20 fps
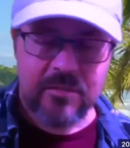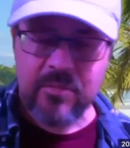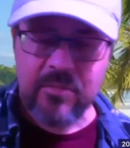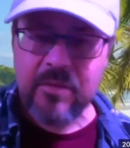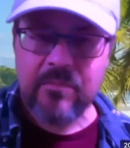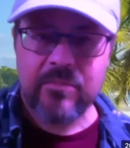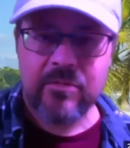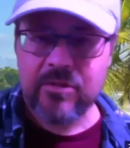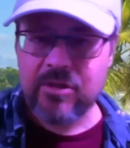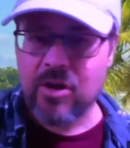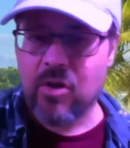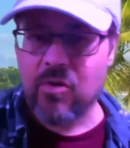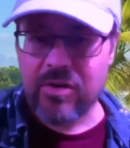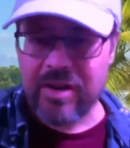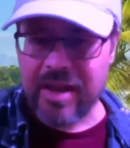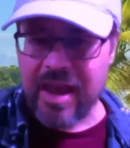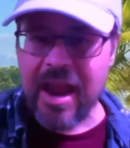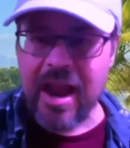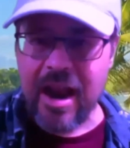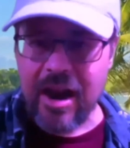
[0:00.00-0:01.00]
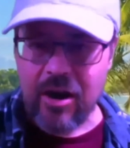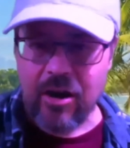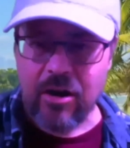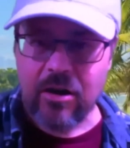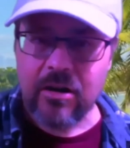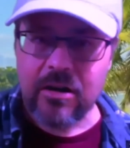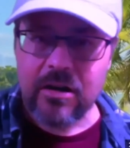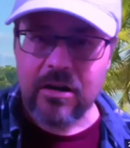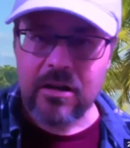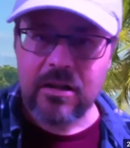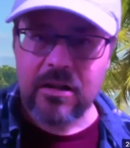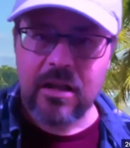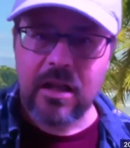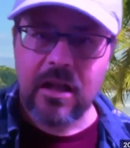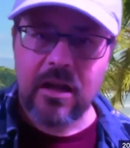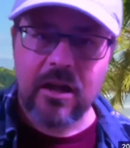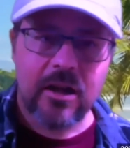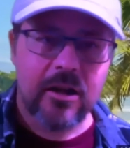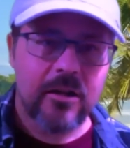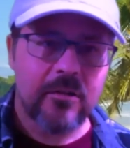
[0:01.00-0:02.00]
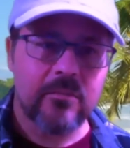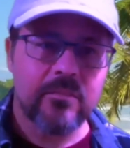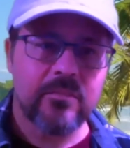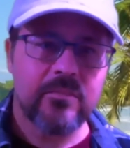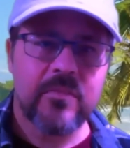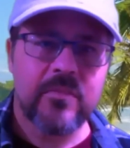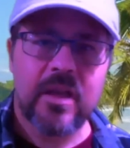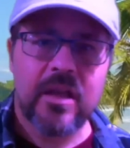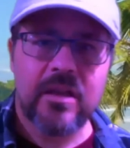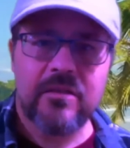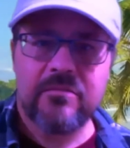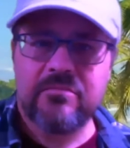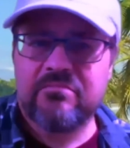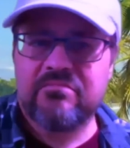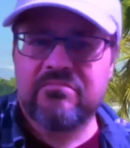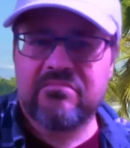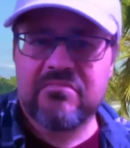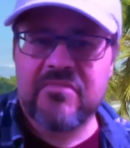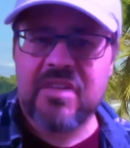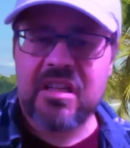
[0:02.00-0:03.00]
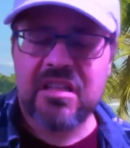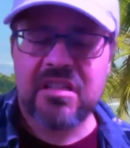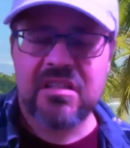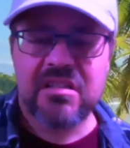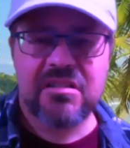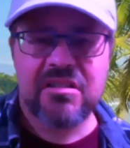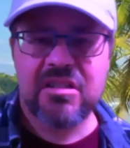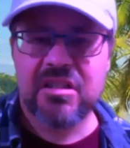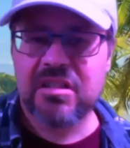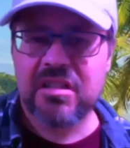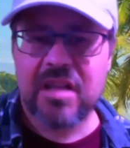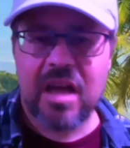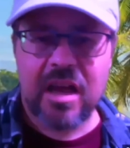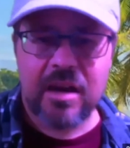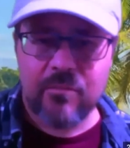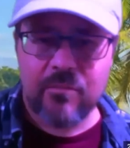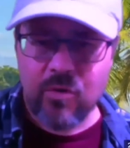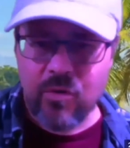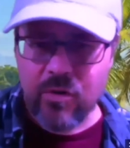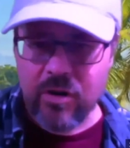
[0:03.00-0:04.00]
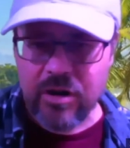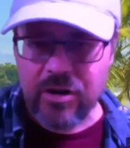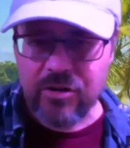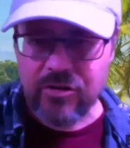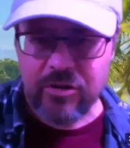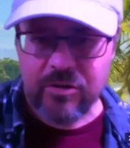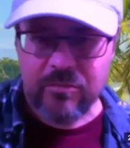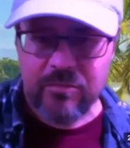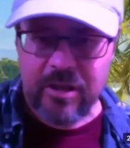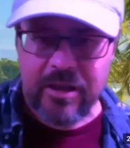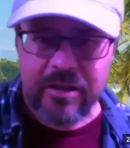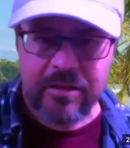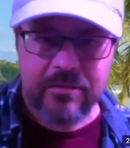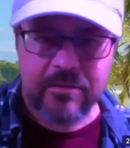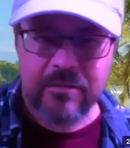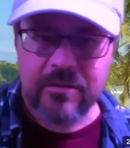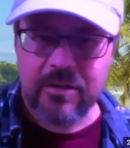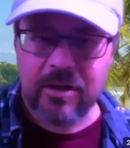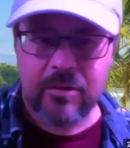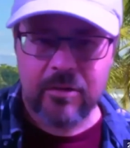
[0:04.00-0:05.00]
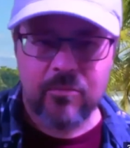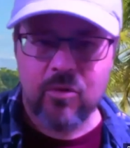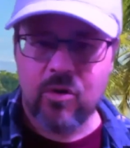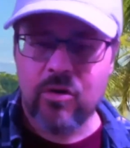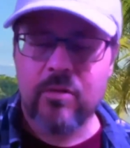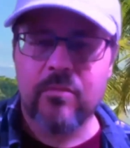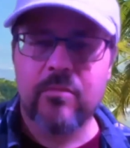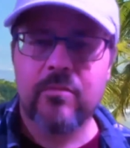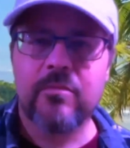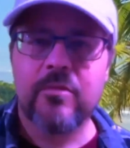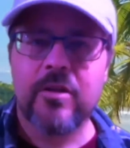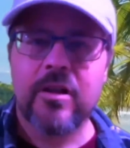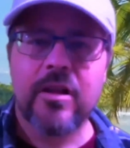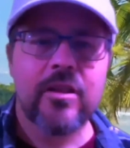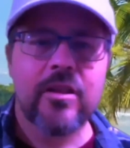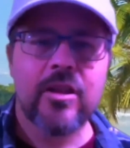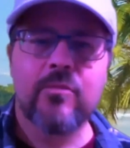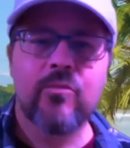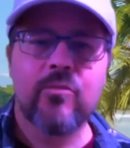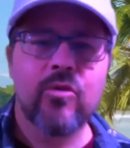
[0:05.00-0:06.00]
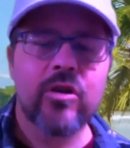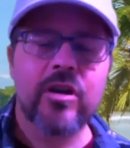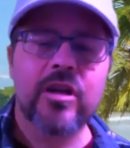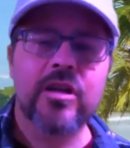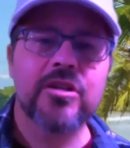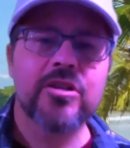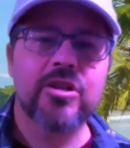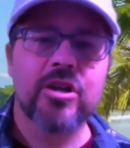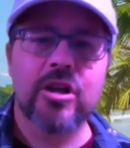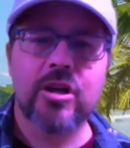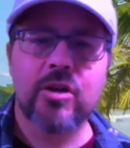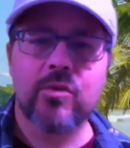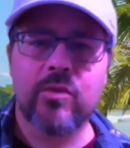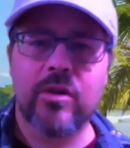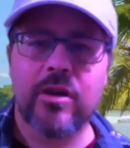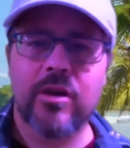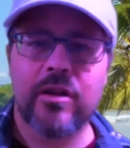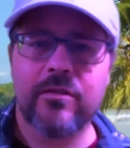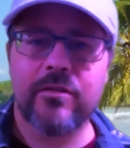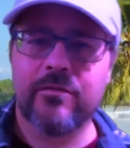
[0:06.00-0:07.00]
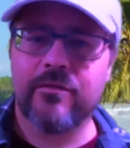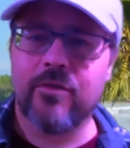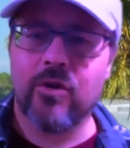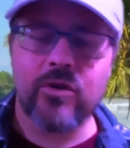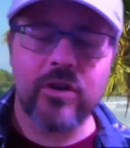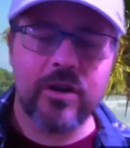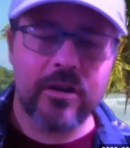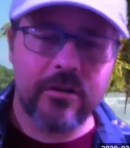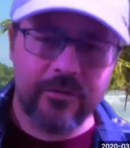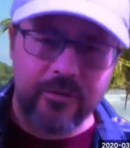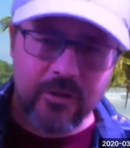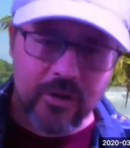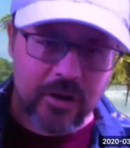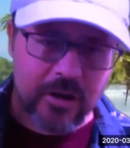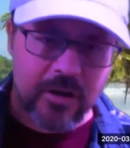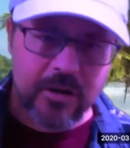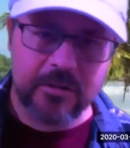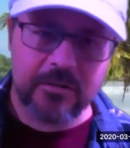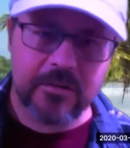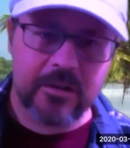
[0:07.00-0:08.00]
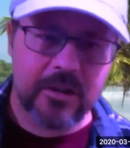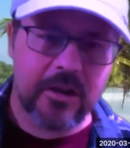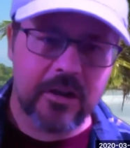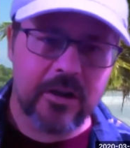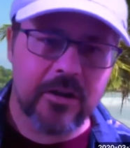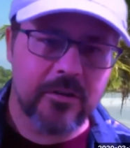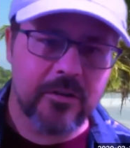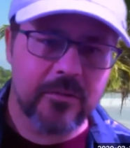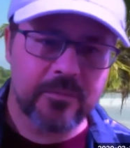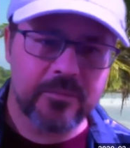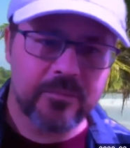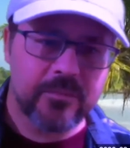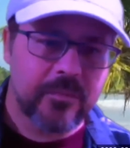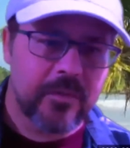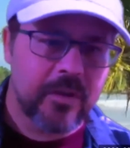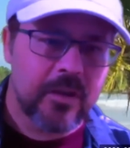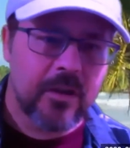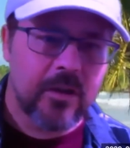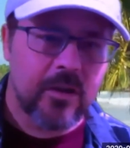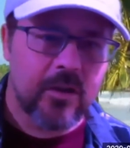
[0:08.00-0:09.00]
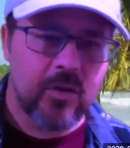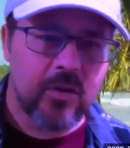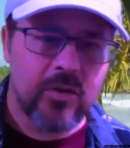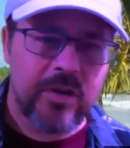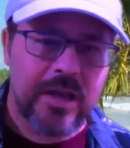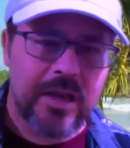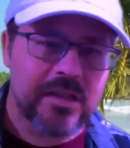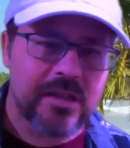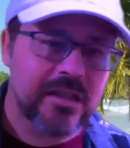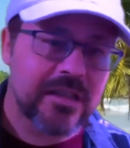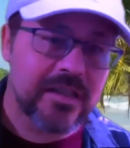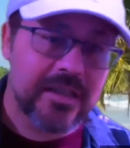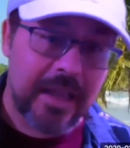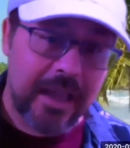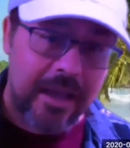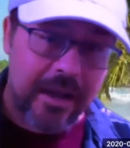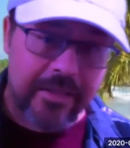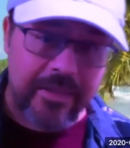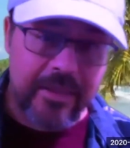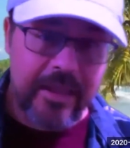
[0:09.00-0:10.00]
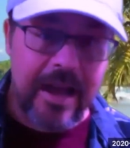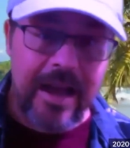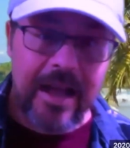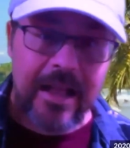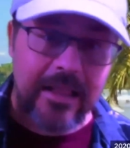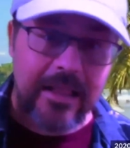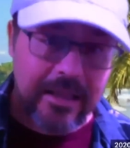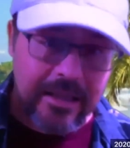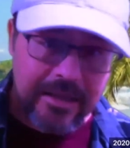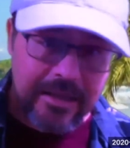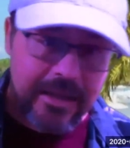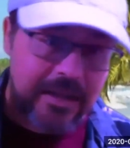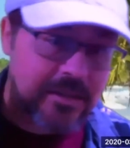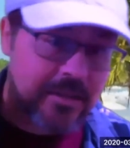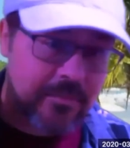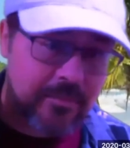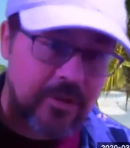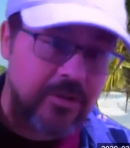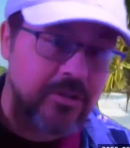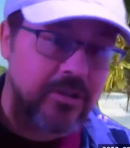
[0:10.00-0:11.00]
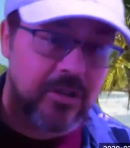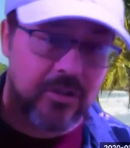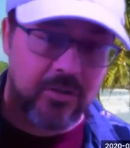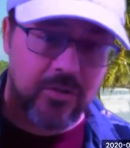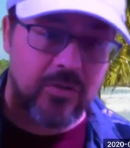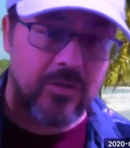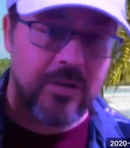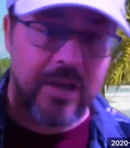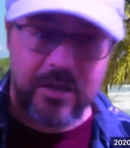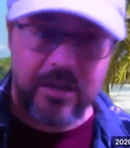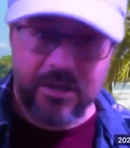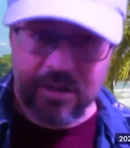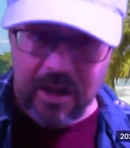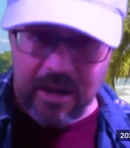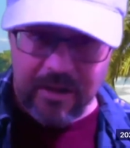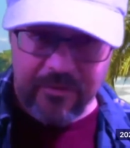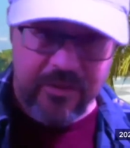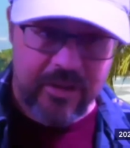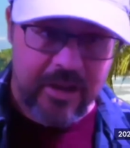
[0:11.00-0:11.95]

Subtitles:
people don't care, that it's just not important to them. Like they're more concerned with voting for, you know, who gets to stay on the island as opposed to who gets off the